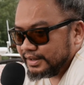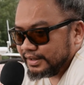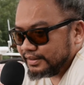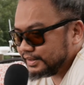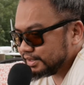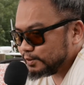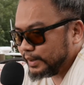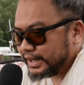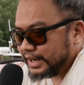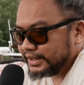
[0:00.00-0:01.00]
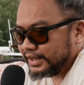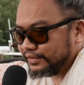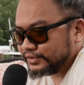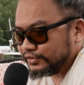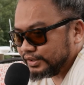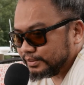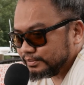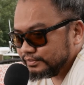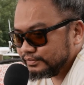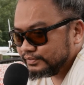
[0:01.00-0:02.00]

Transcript: And this is why God gave us freedom.